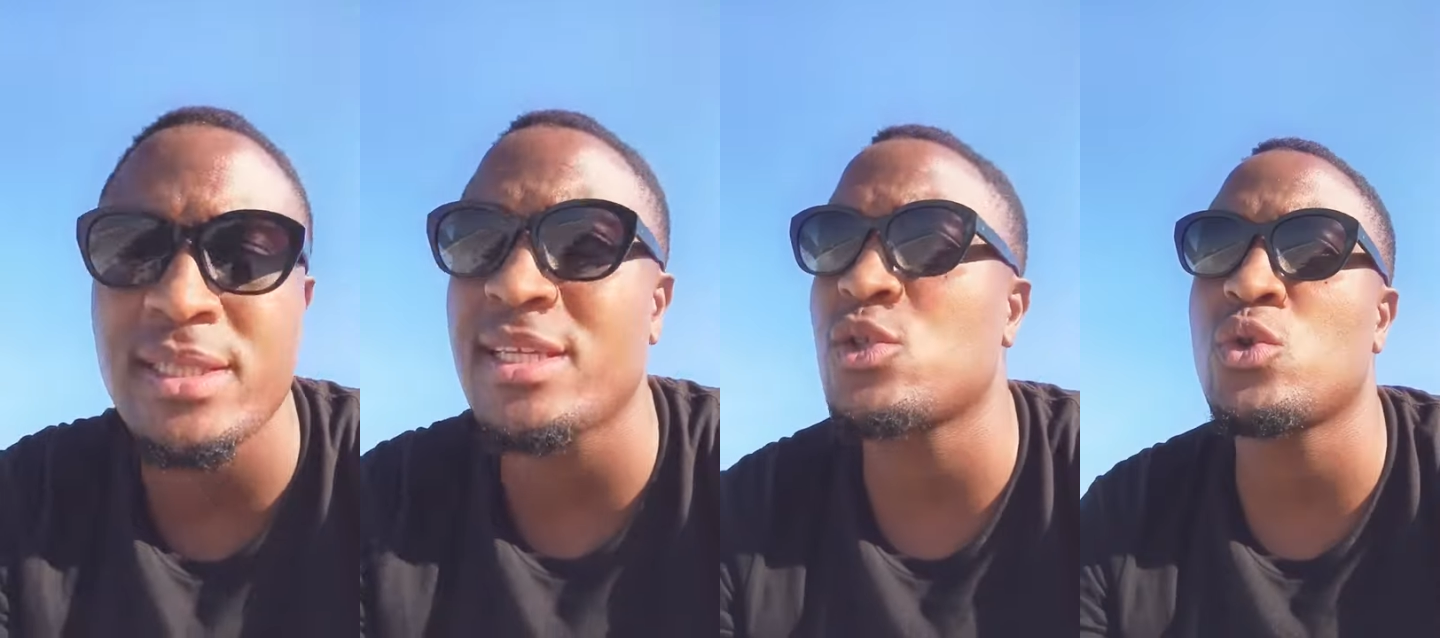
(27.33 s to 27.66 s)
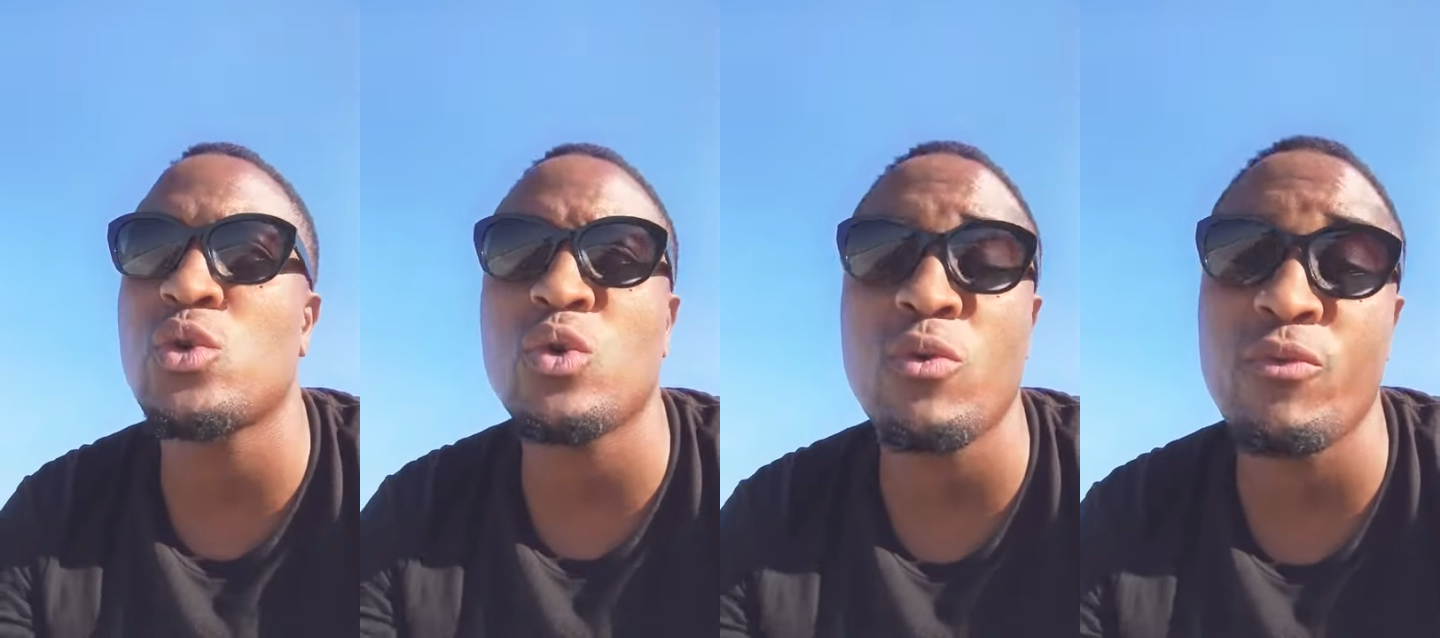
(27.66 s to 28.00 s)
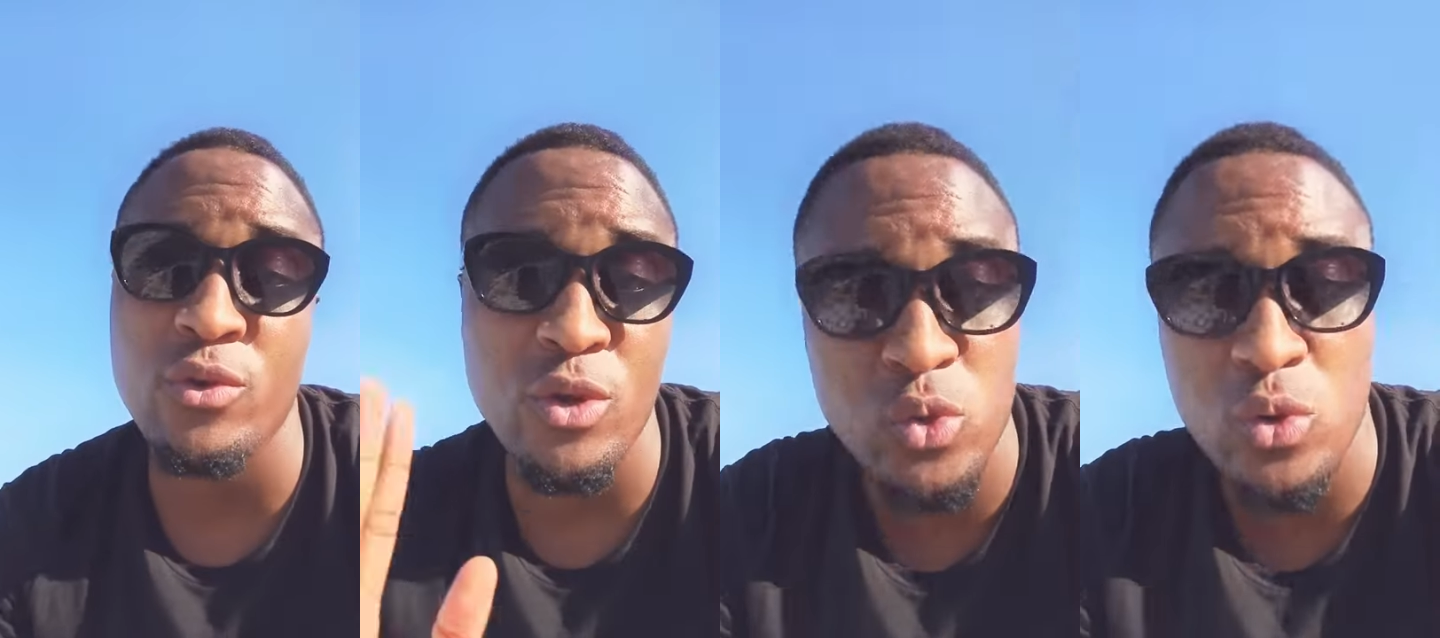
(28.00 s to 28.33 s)
As you know,
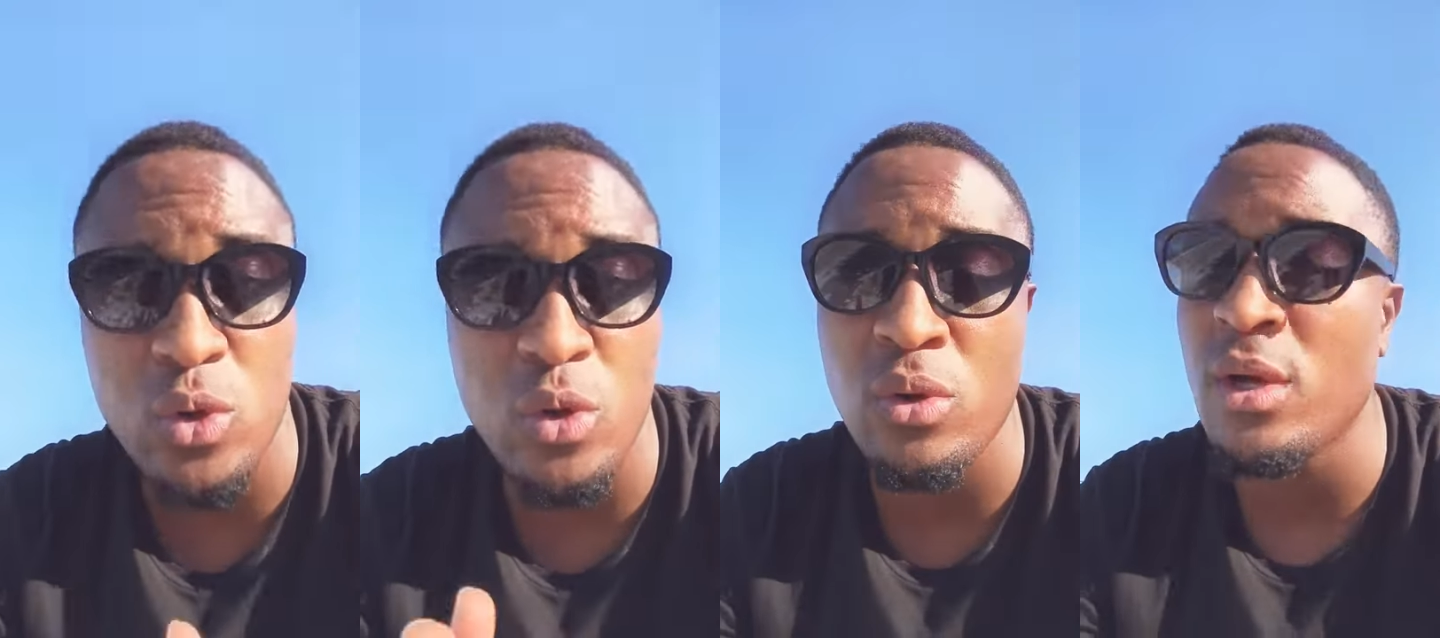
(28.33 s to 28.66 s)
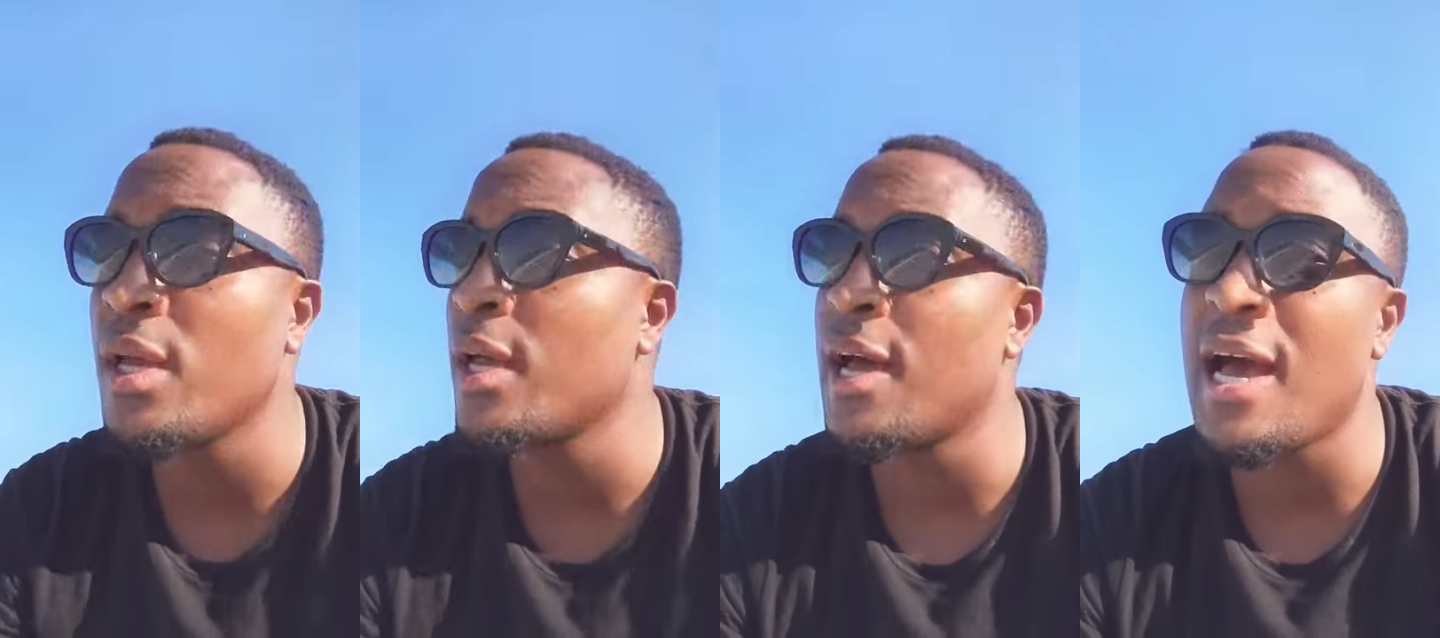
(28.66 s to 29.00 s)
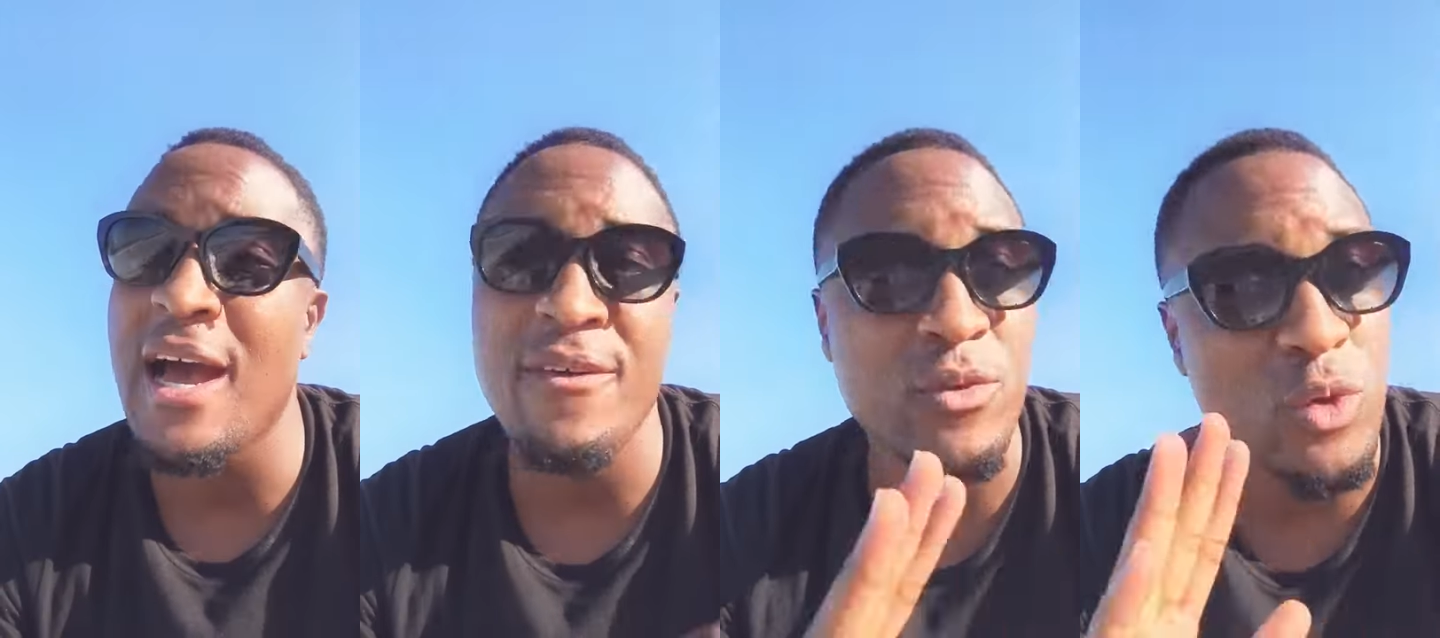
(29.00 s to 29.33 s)
for those who know,
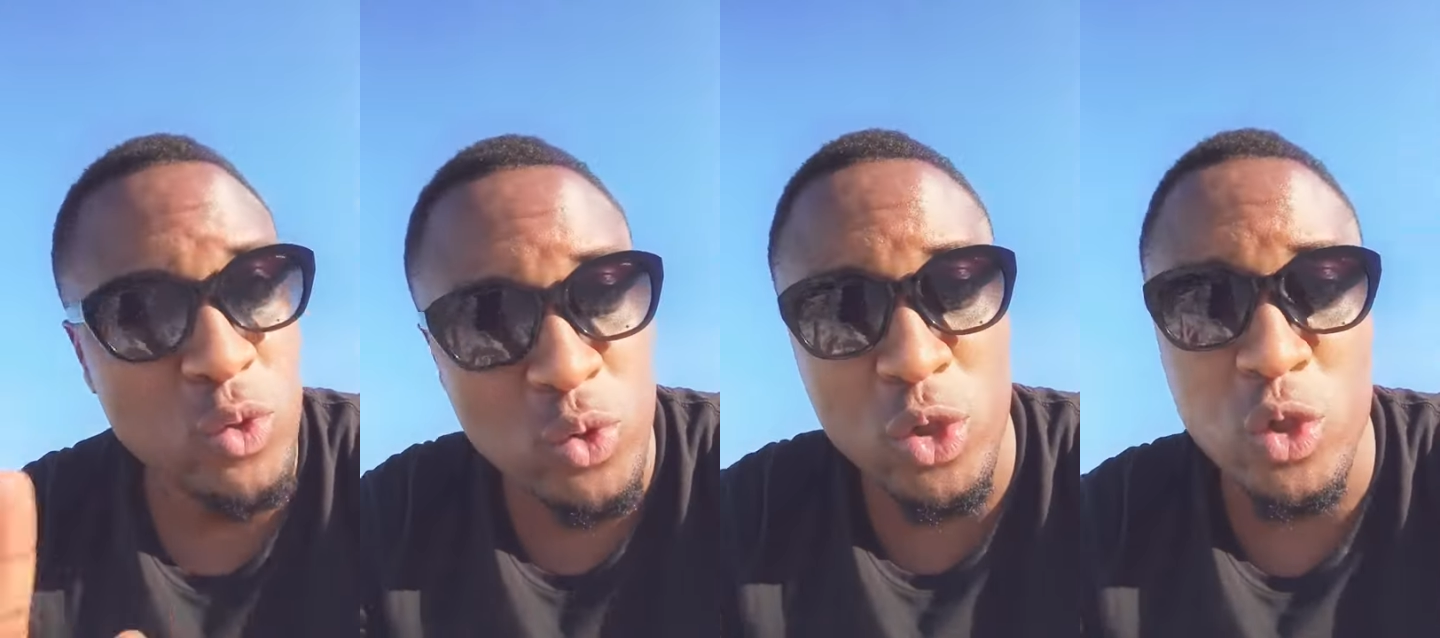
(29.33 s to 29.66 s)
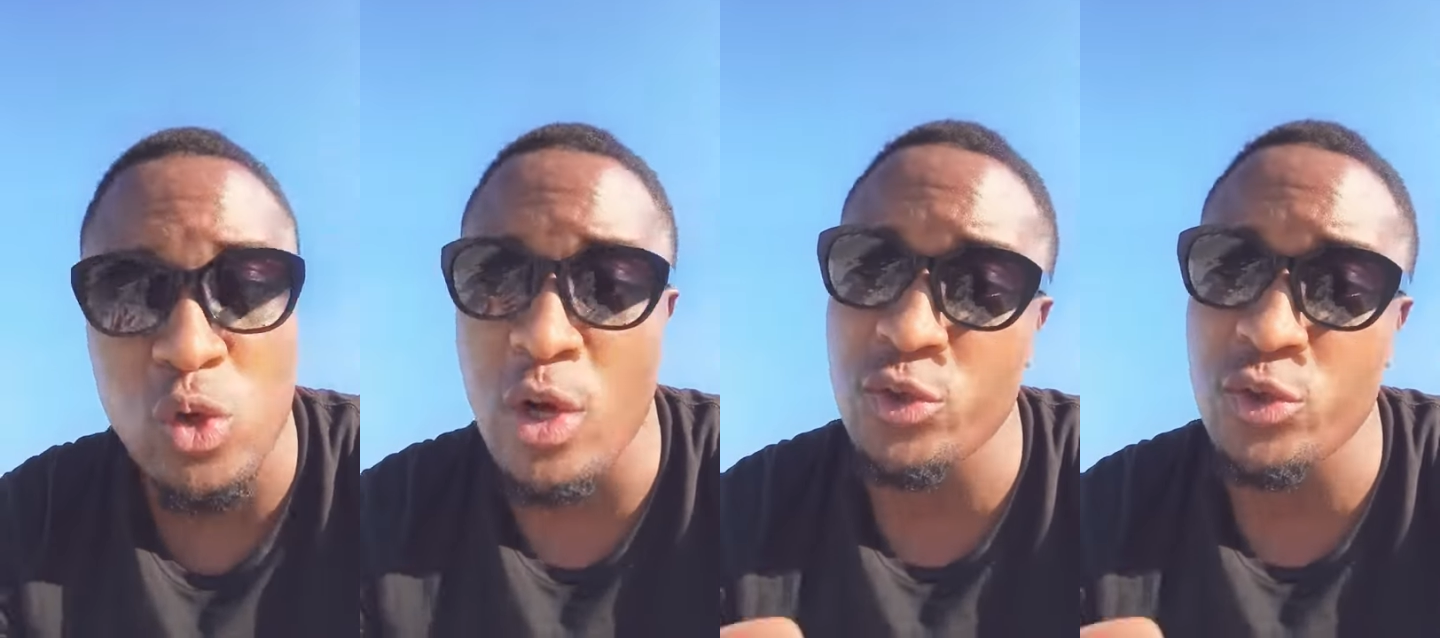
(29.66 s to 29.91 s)
for those who don't know,